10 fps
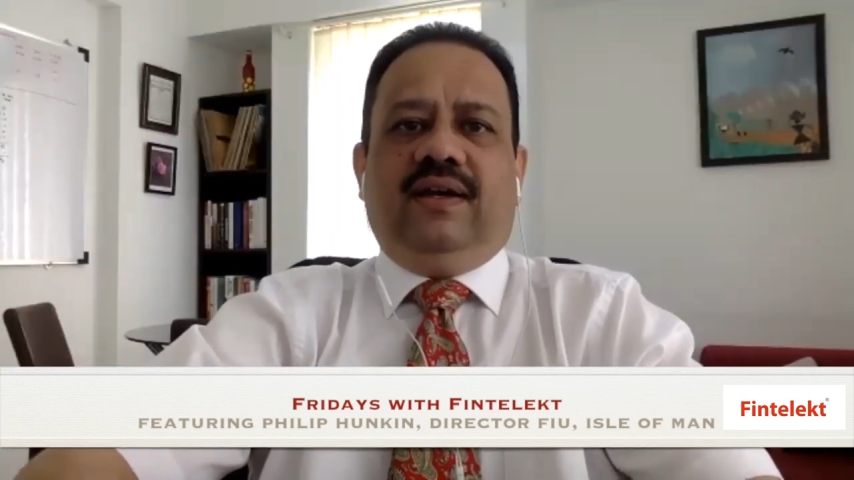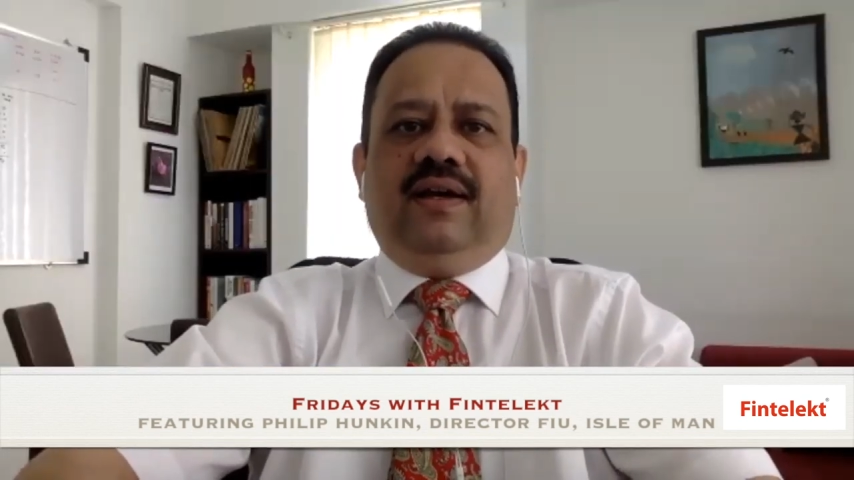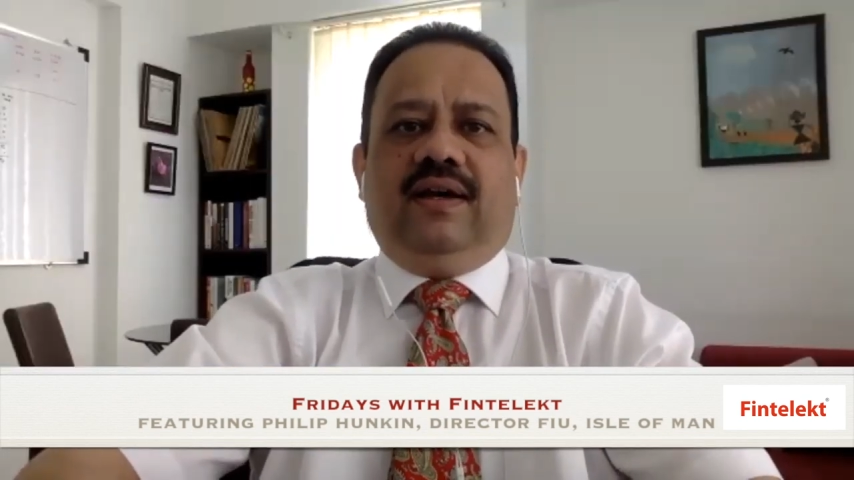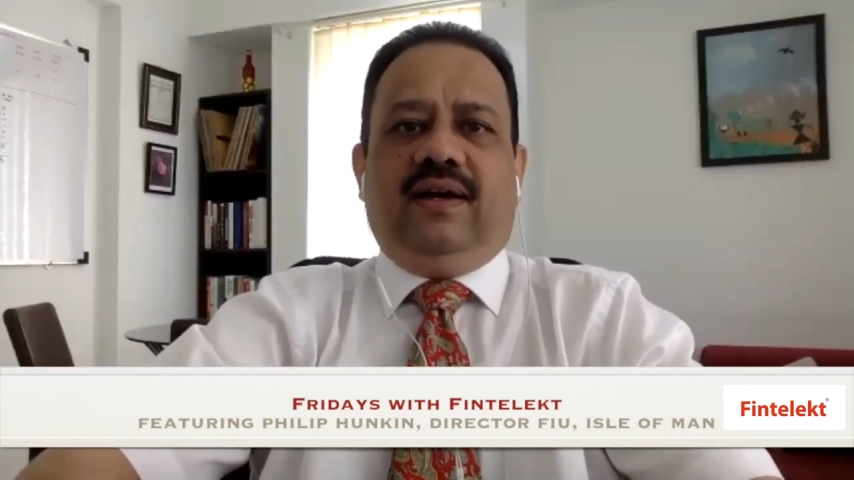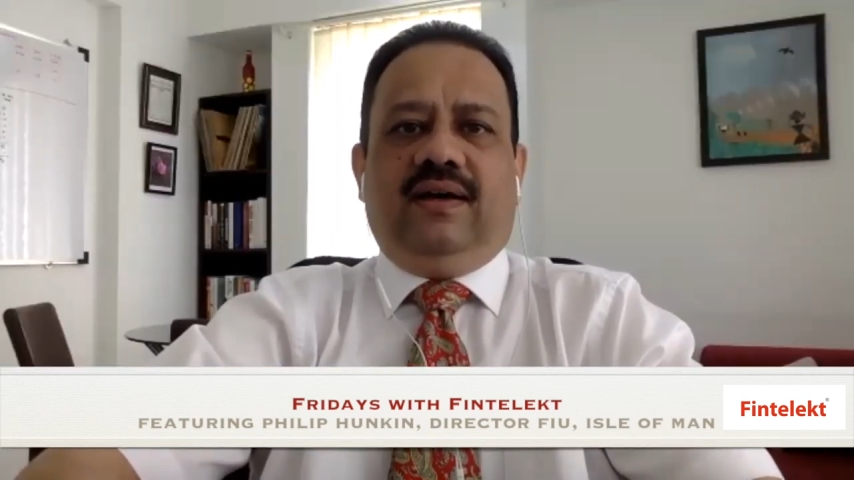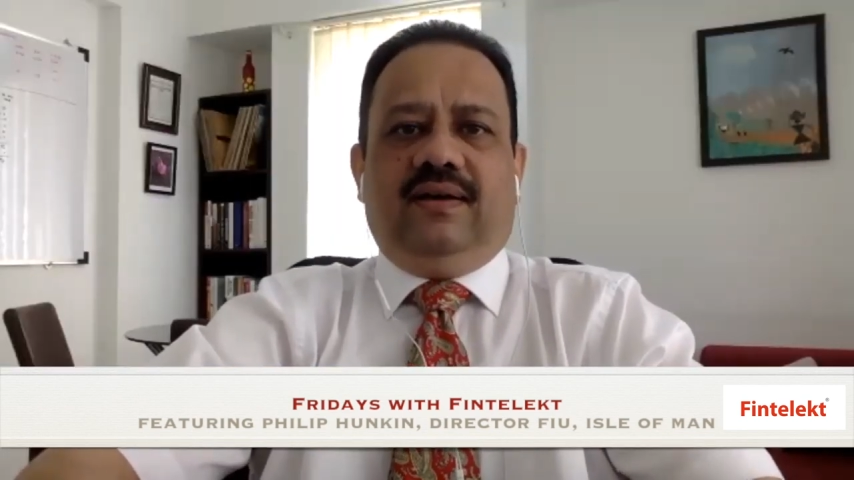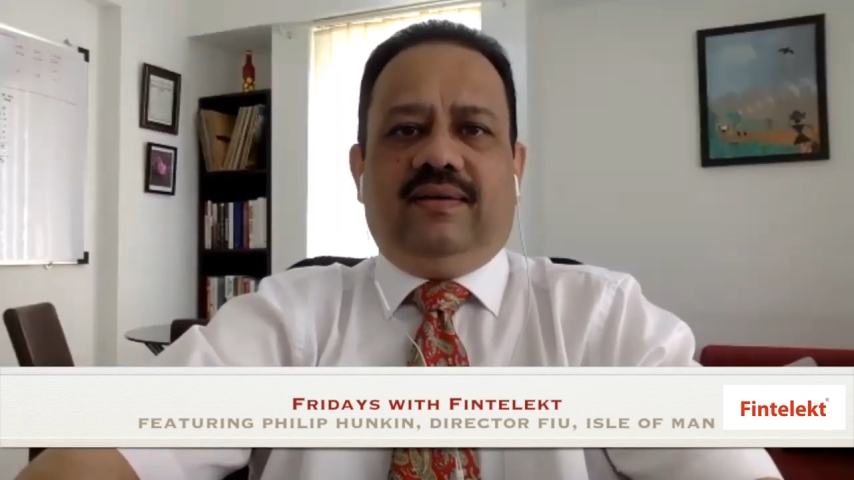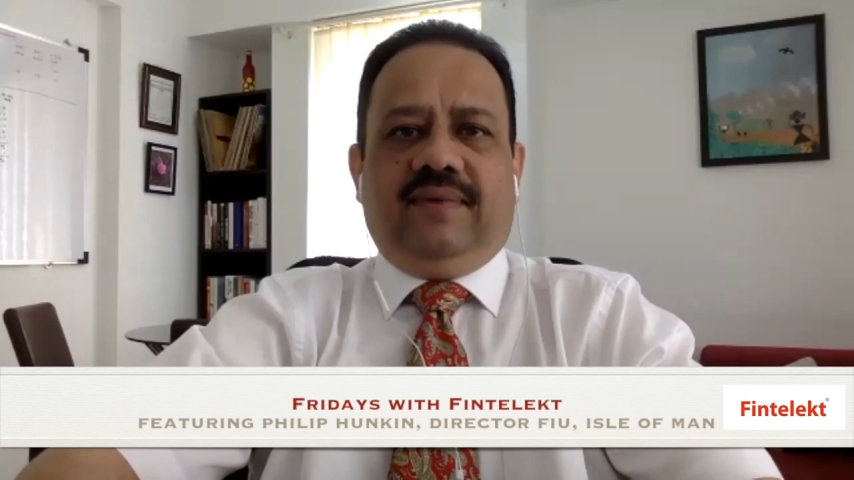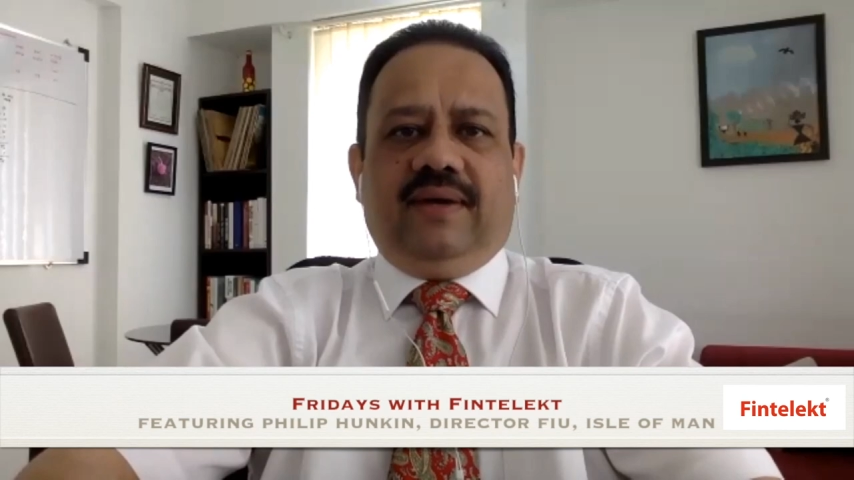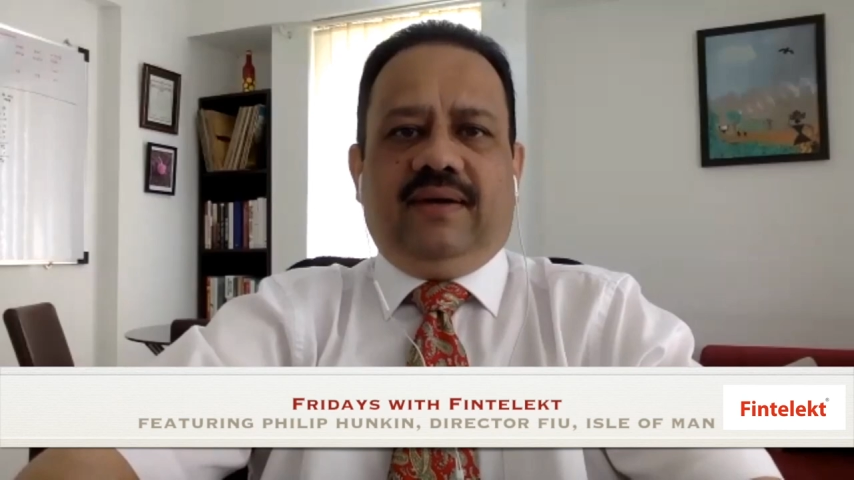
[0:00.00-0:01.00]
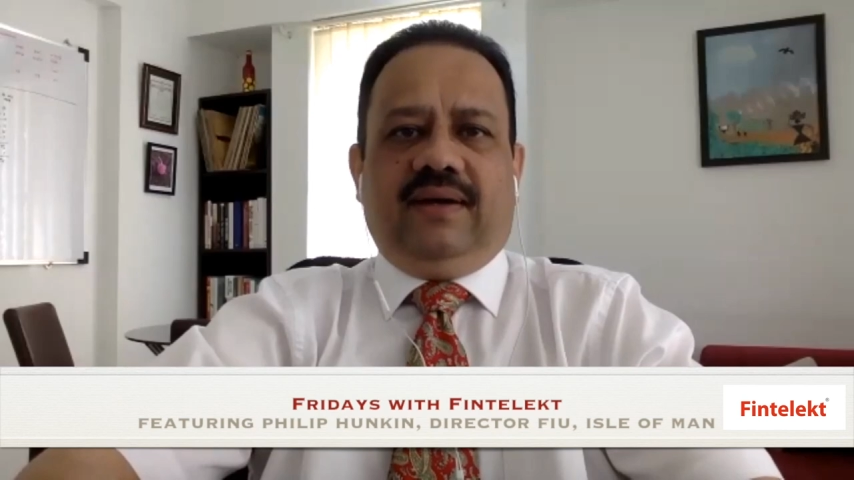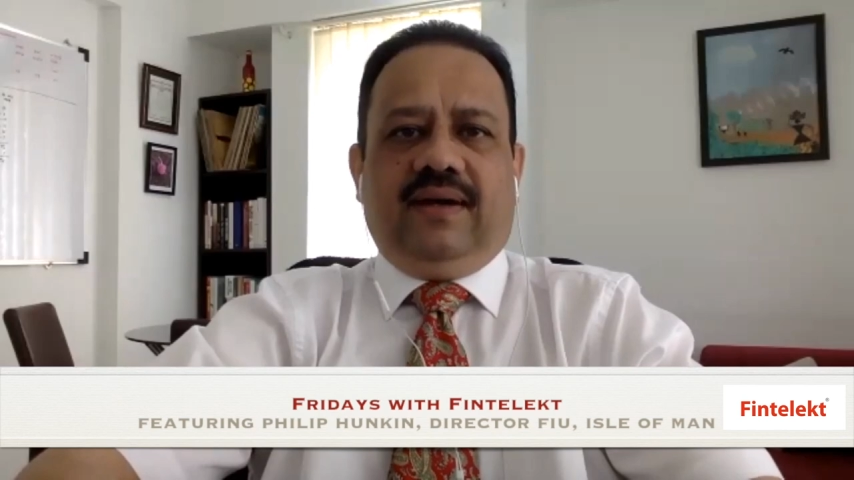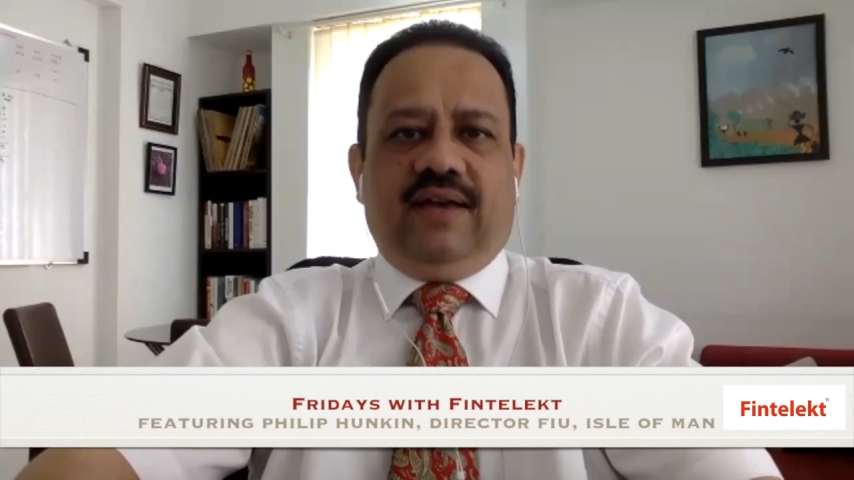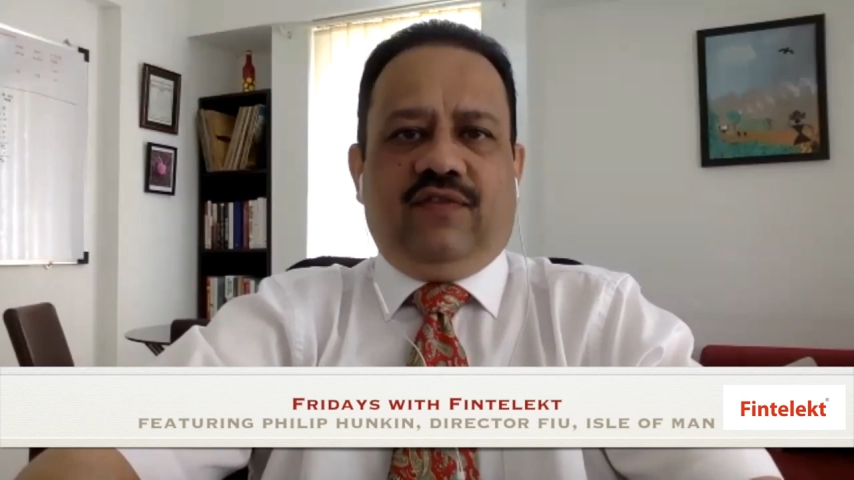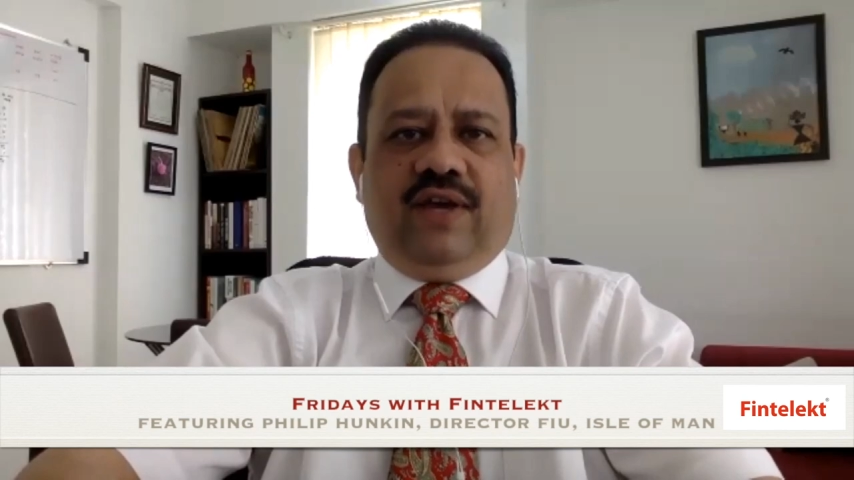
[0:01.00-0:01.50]

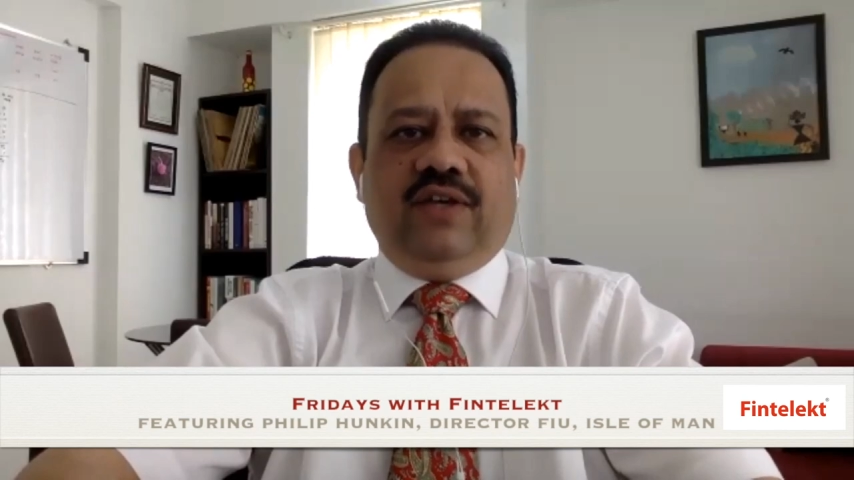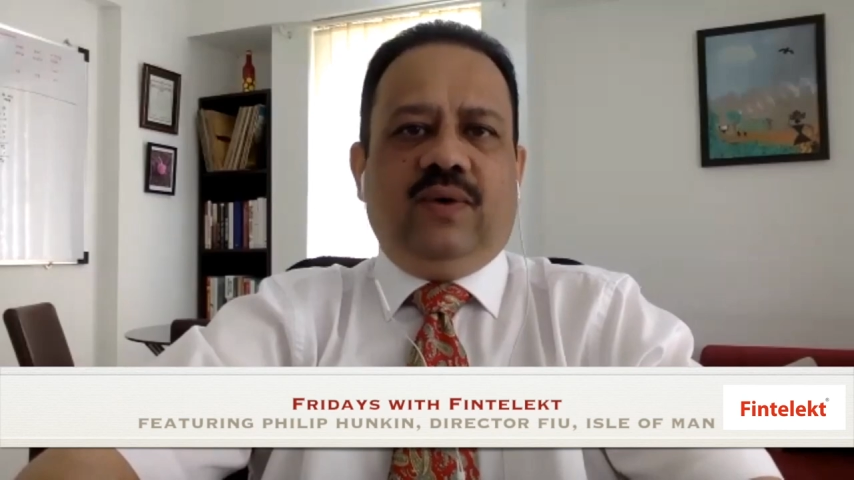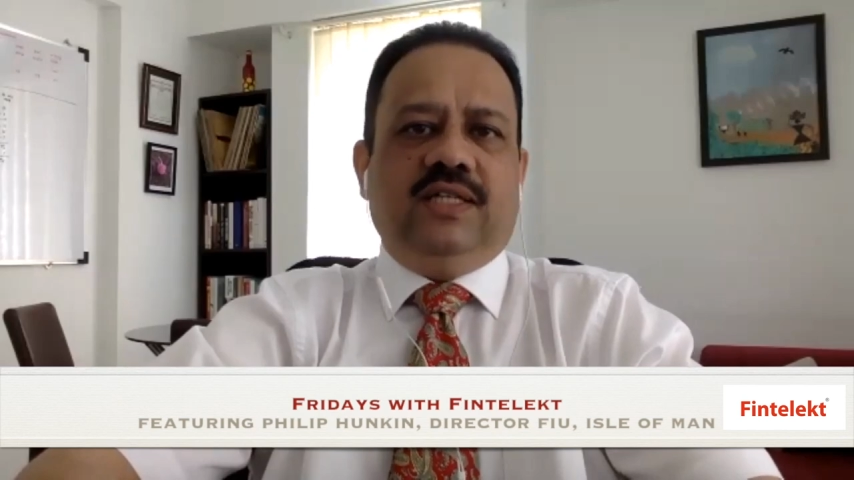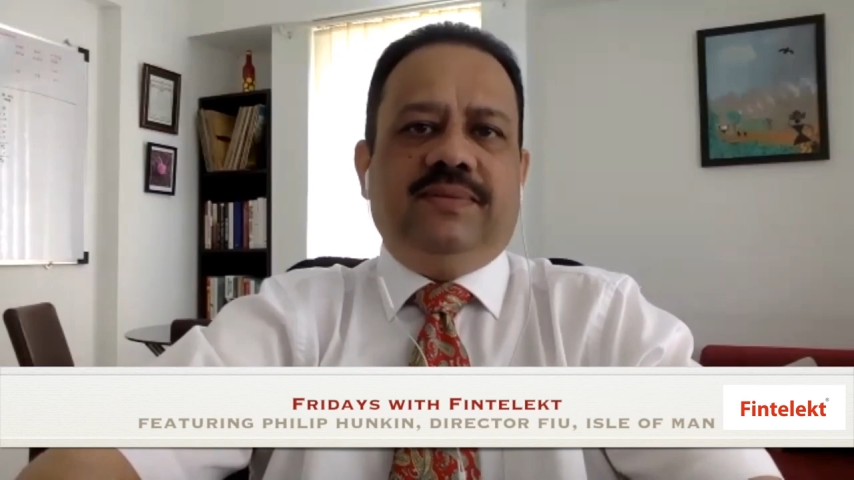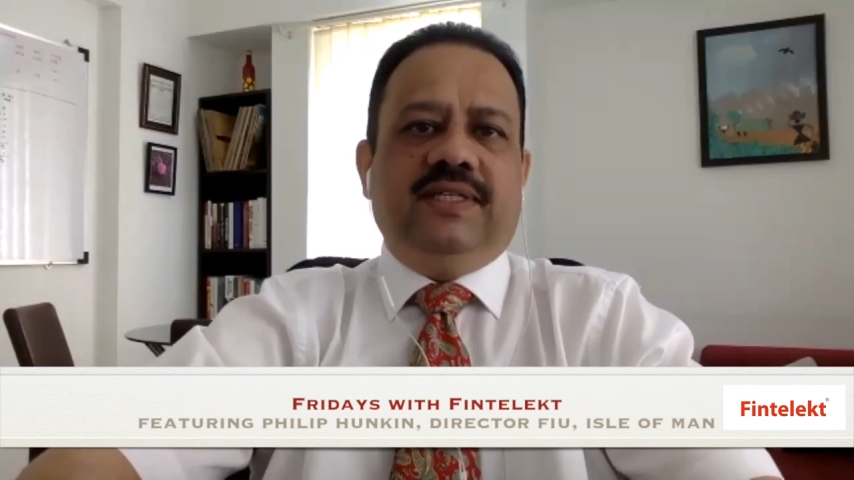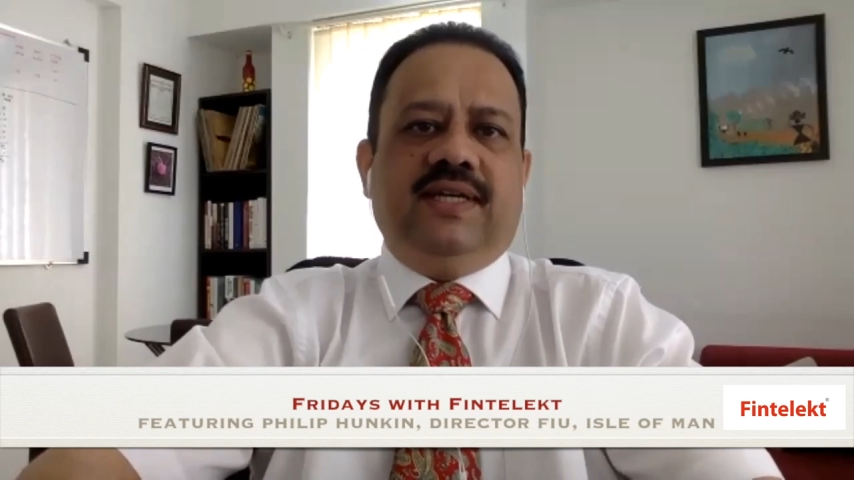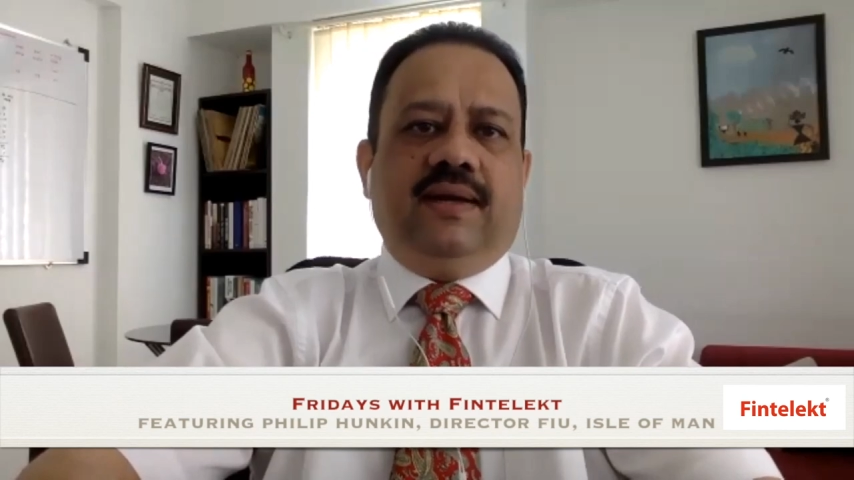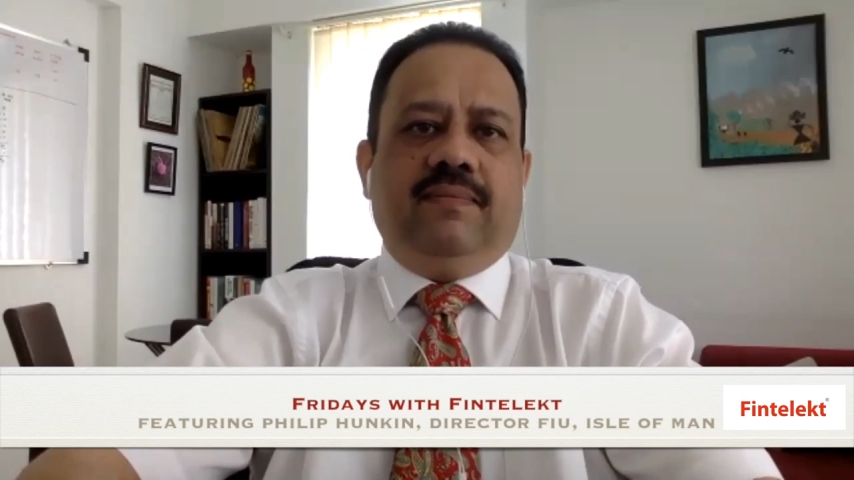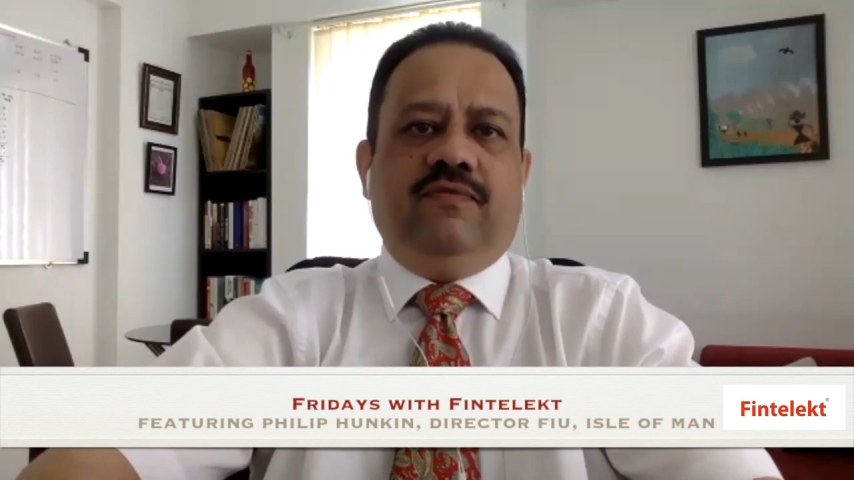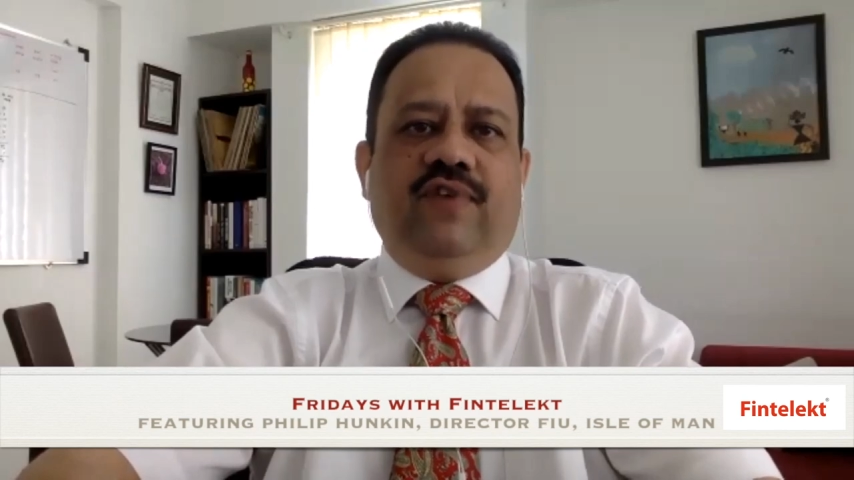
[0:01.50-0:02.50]
FIU has been set up